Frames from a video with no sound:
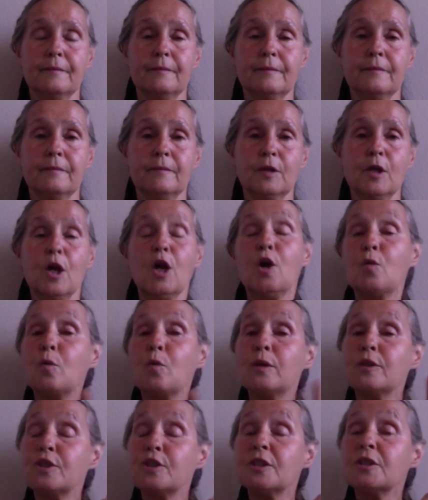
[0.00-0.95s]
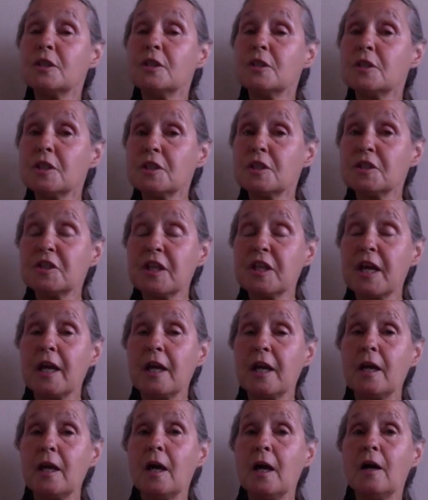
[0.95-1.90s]
isn't to
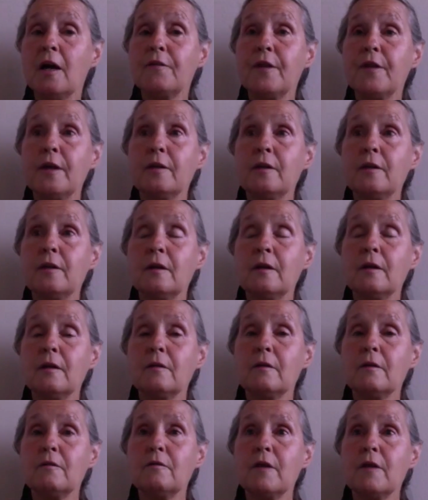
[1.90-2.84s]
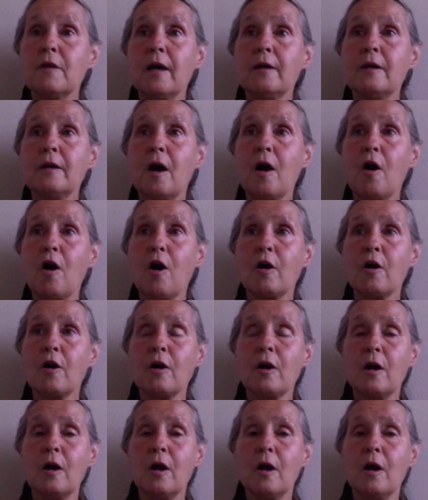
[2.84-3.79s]
say that
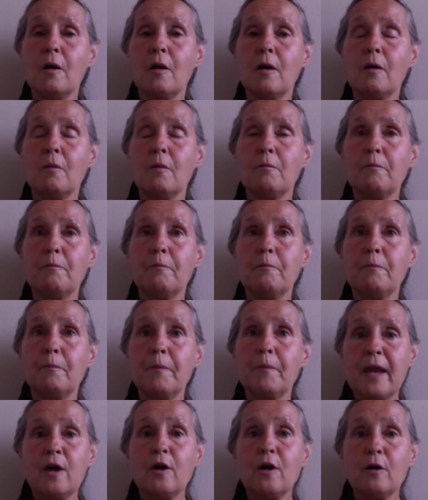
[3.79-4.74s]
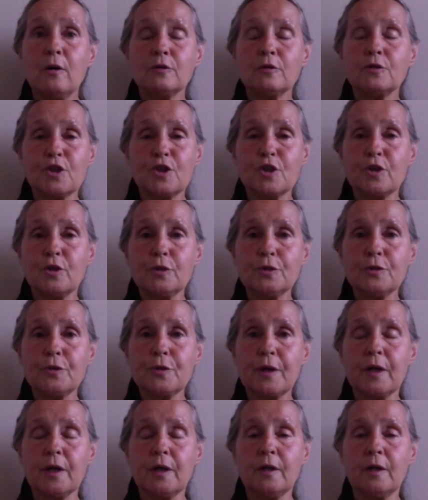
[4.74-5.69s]
our male
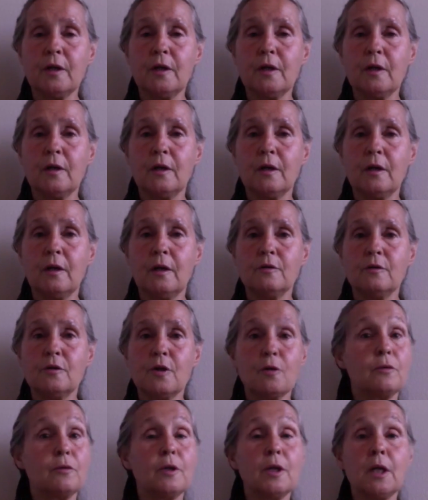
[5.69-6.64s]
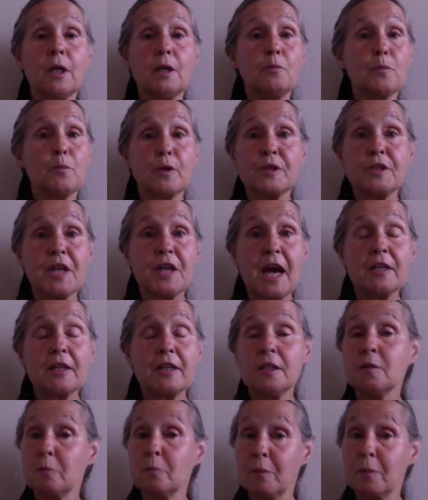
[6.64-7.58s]
children don't need
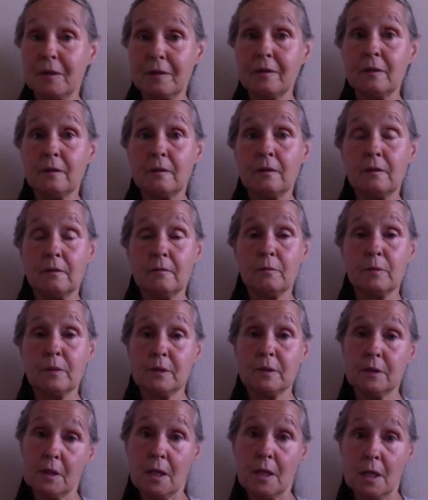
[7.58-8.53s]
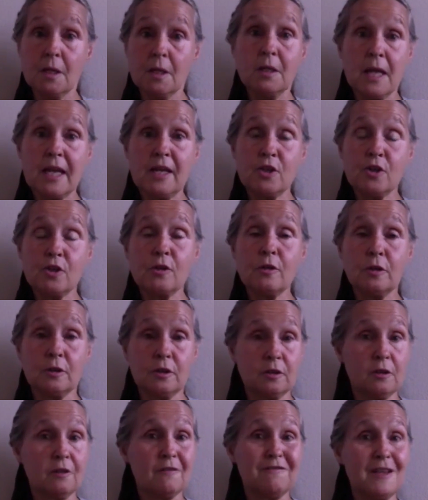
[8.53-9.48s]
protected, but see, in nature,
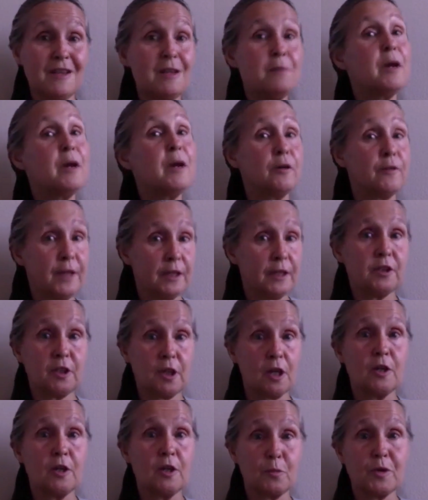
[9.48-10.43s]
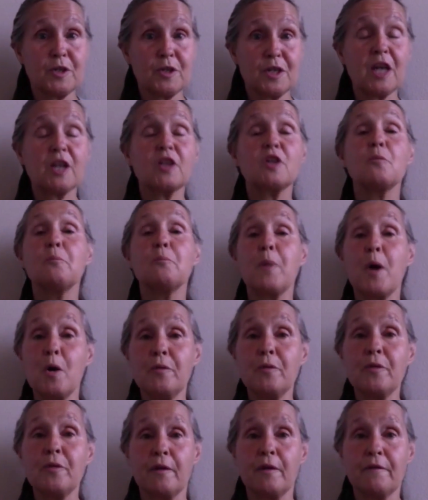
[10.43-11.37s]
it's the female that's going to protect
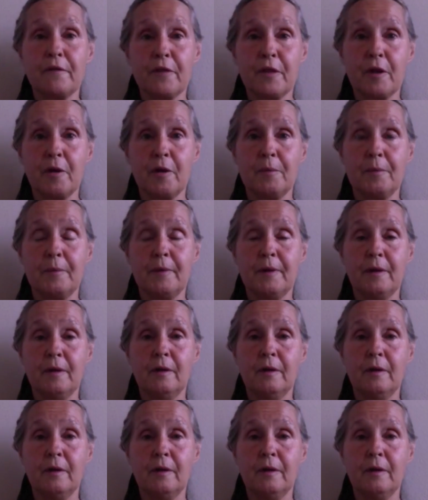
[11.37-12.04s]
both of them.